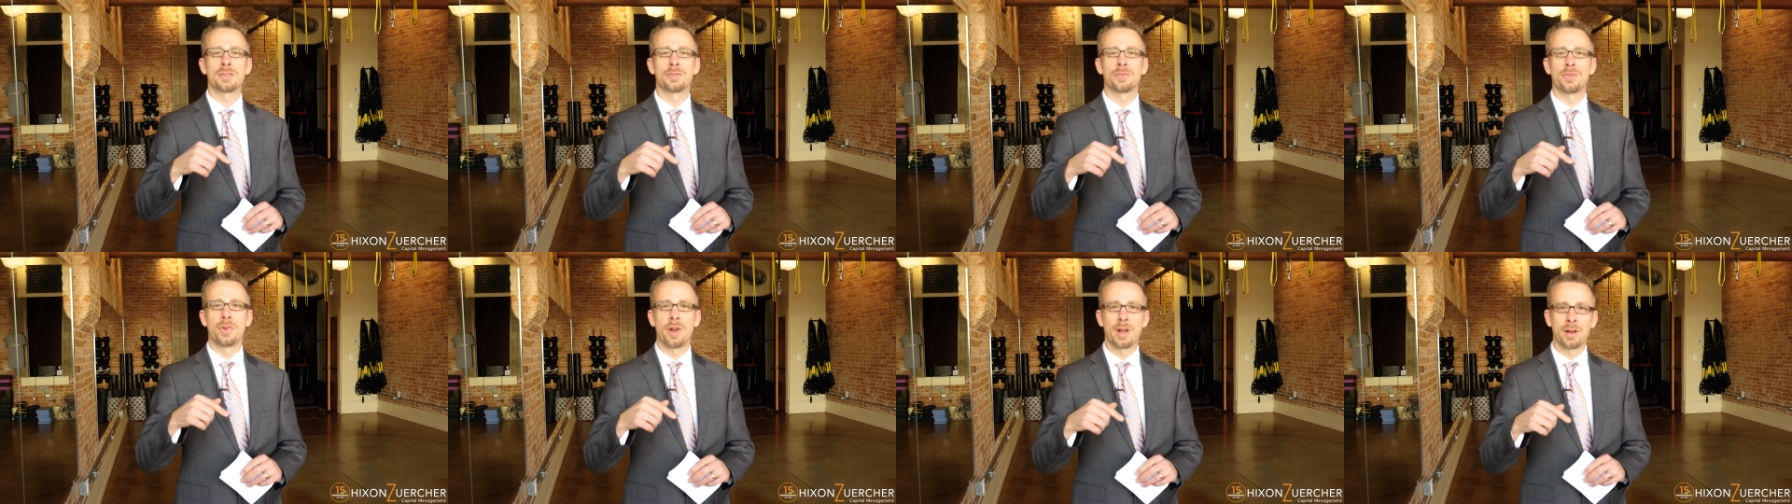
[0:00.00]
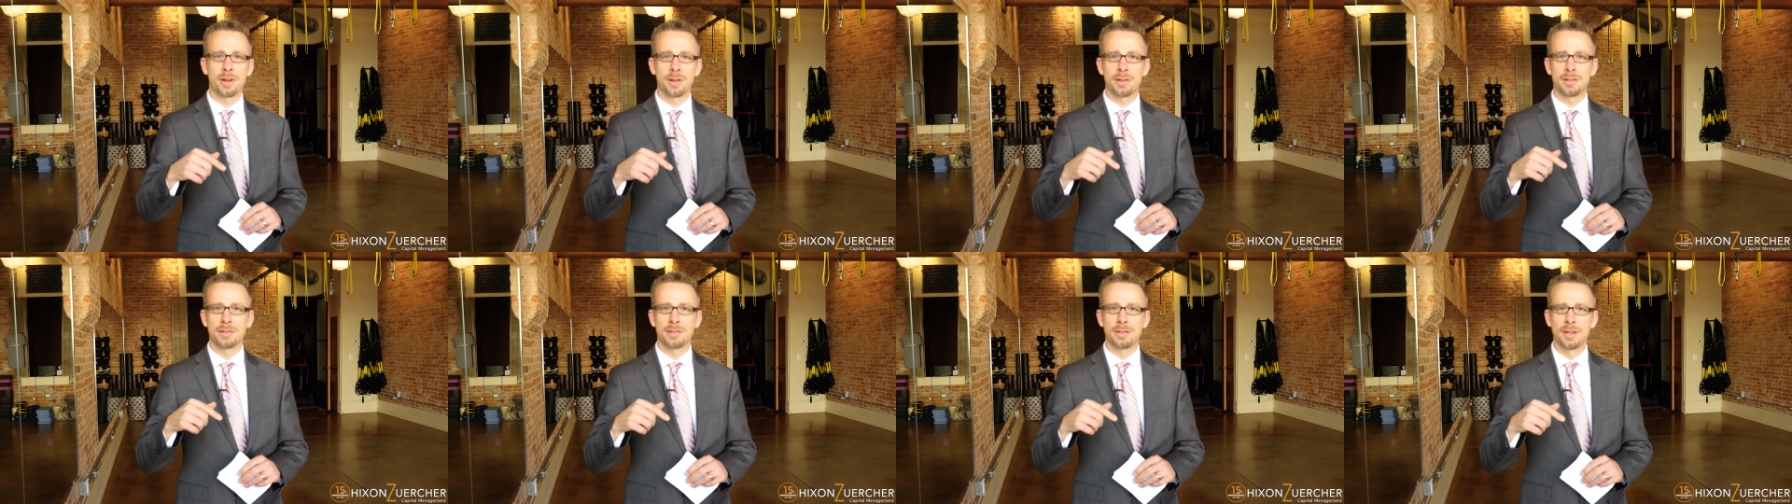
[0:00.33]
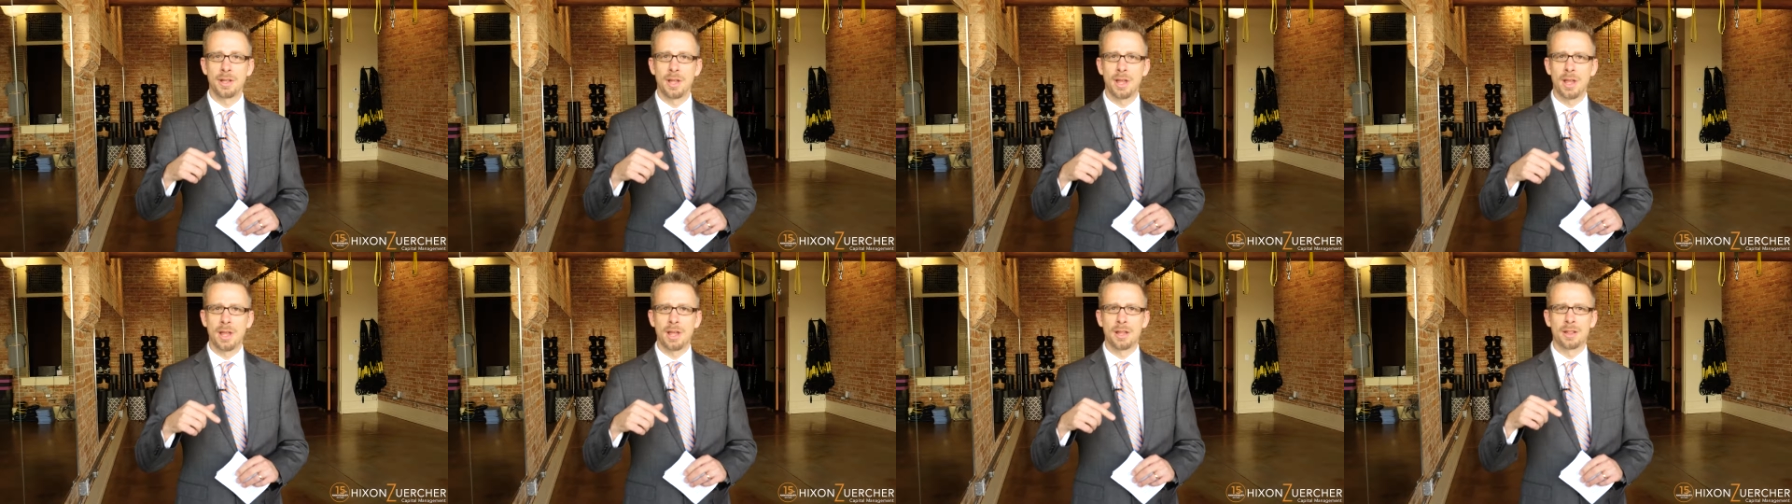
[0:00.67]
record
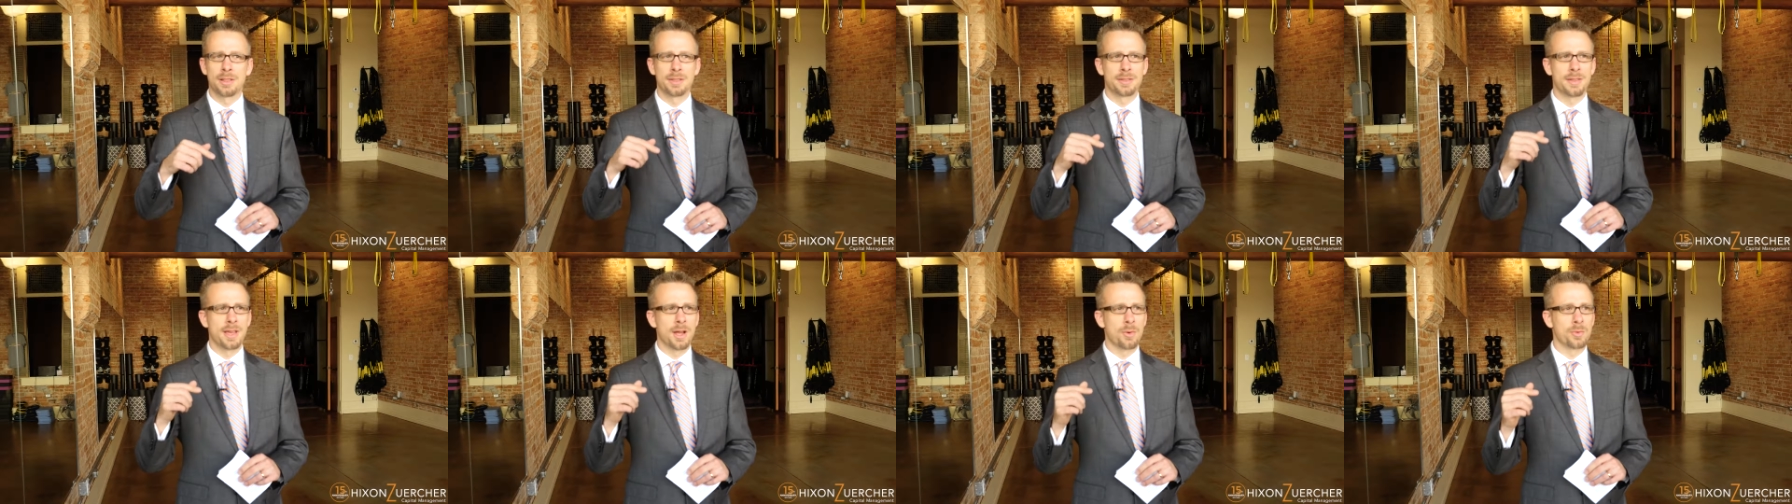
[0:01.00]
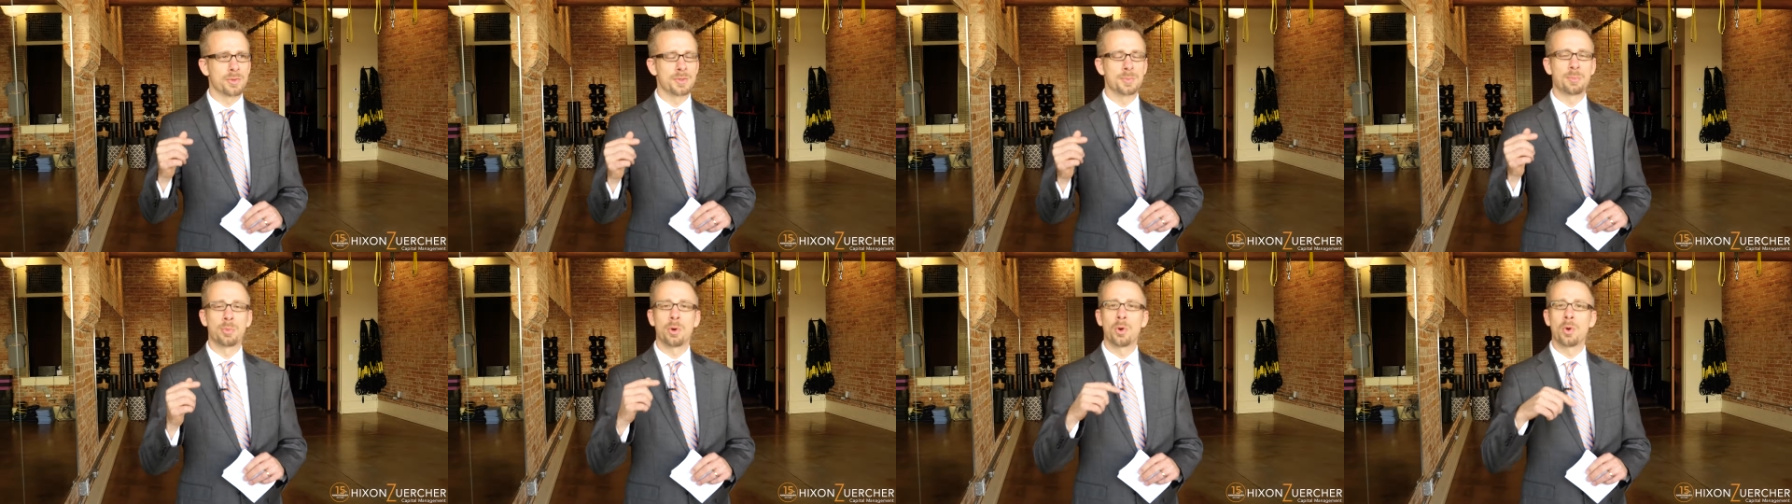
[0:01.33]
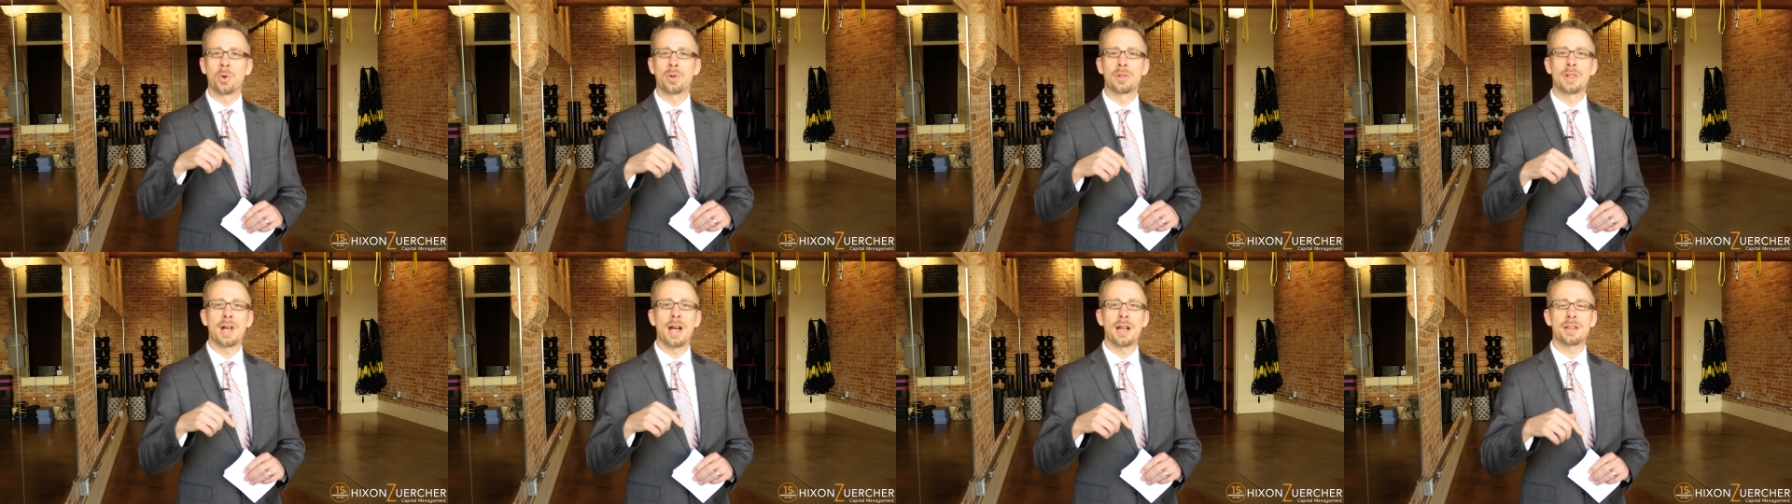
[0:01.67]
that was
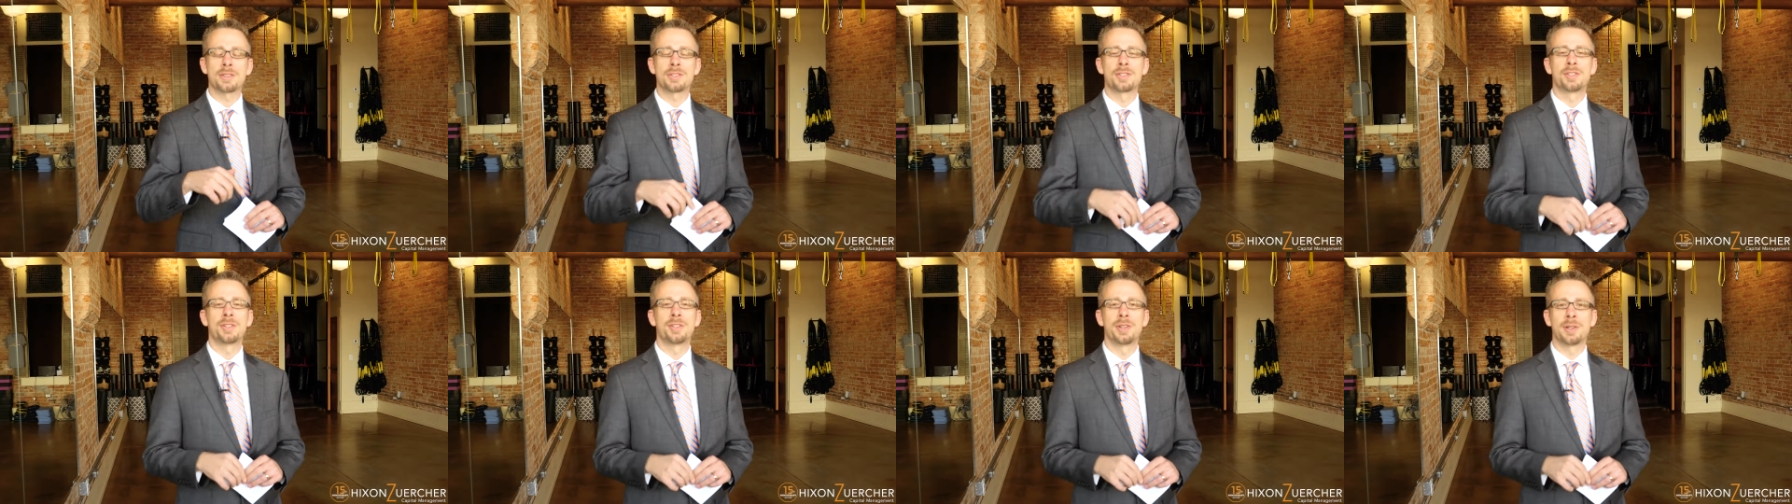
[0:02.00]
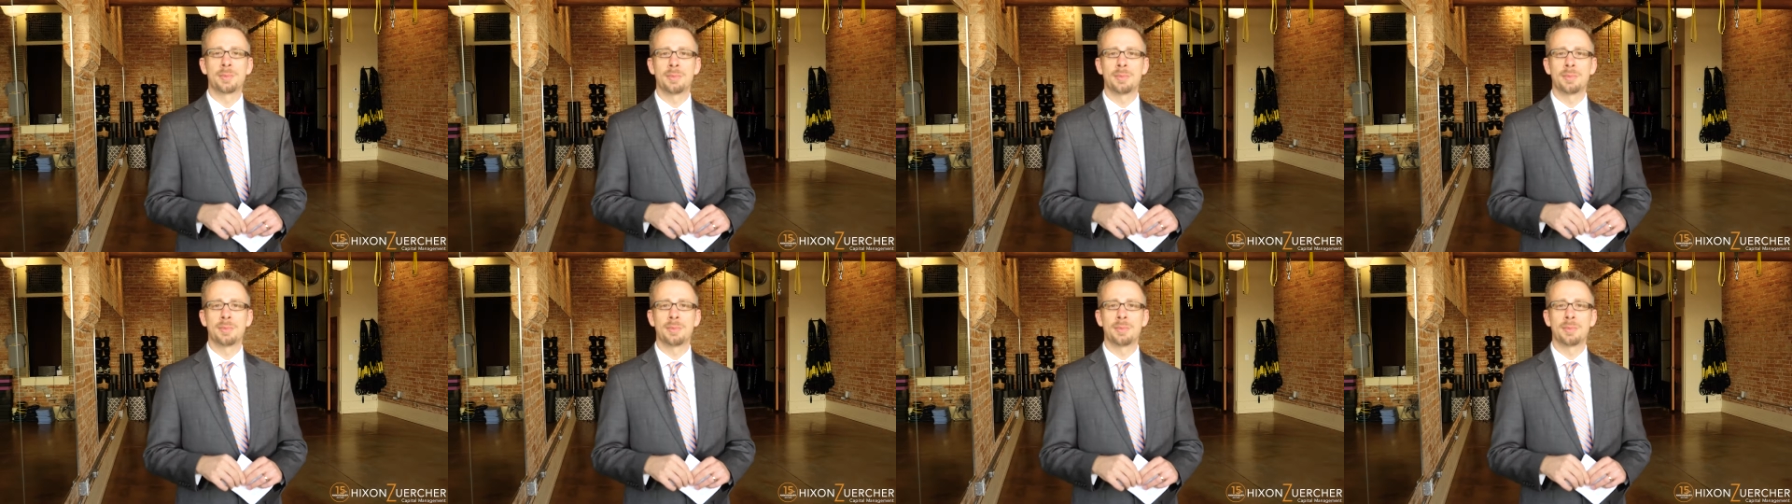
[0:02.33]
broke last year